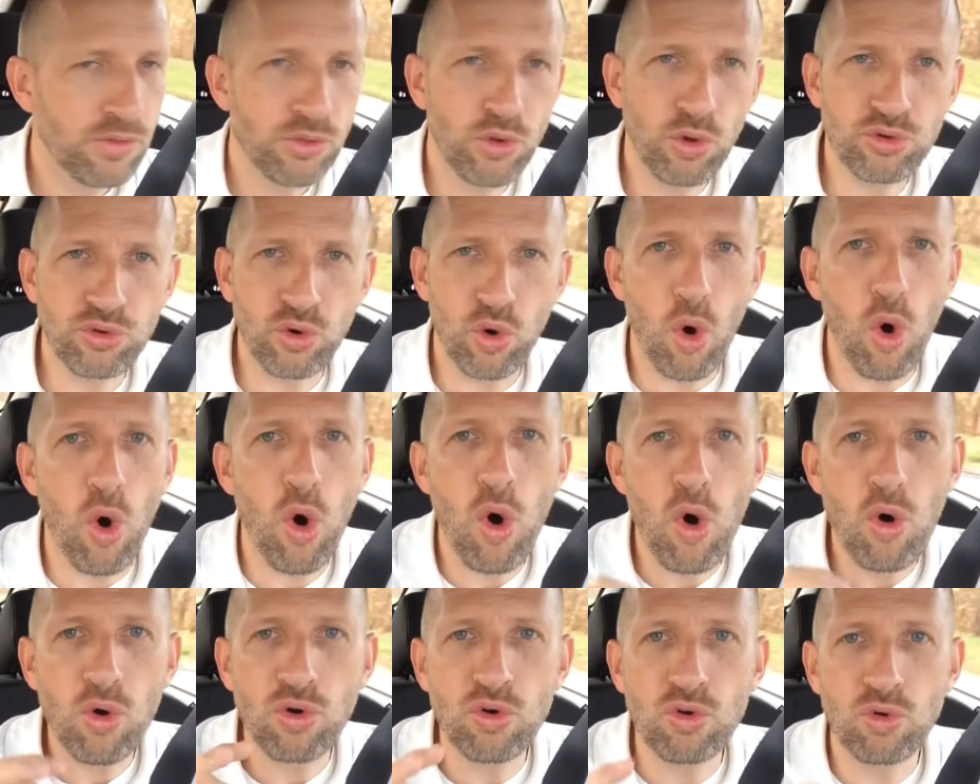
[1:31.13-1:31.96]
Those are
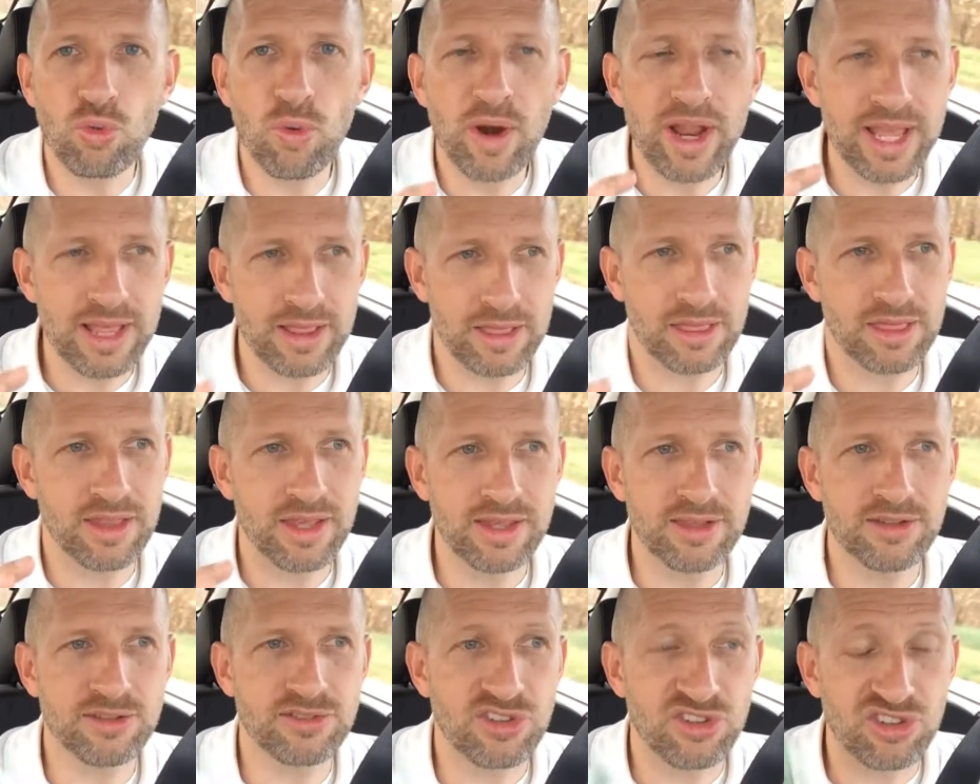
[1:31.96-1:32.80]
all great
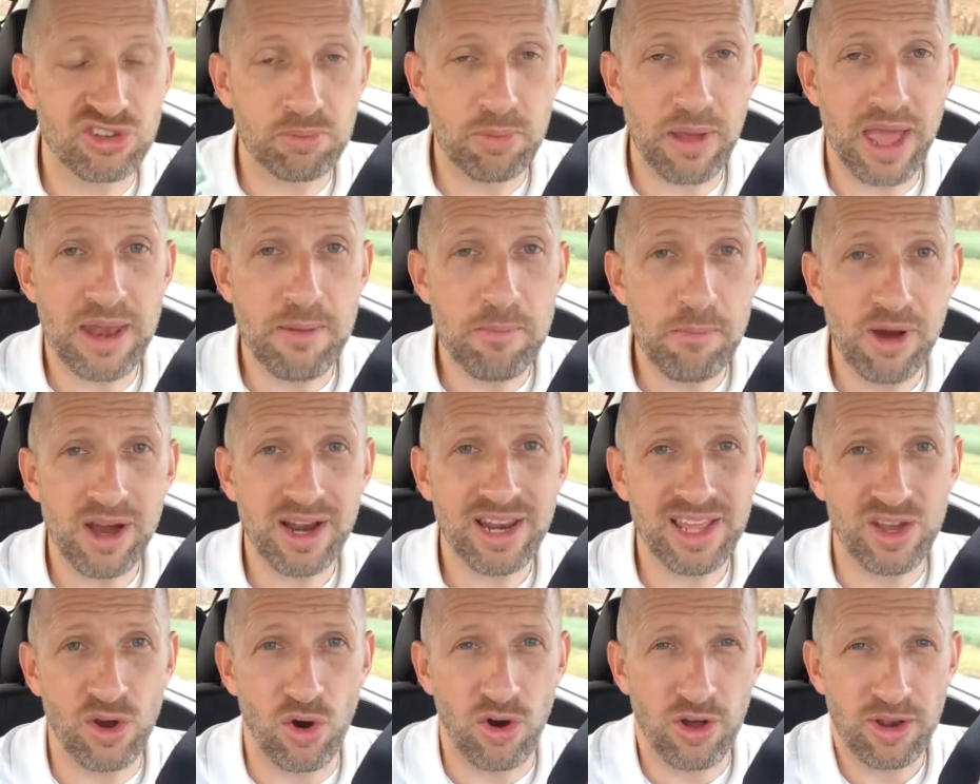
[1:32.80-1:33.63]
things to spend
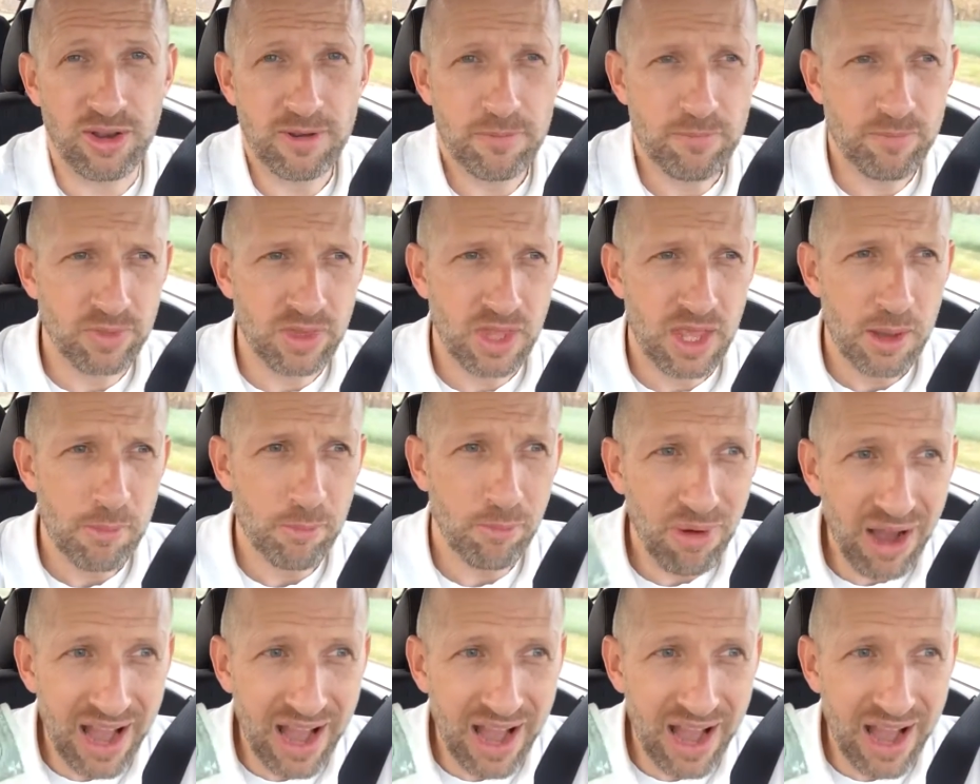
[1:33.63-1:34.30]
money on.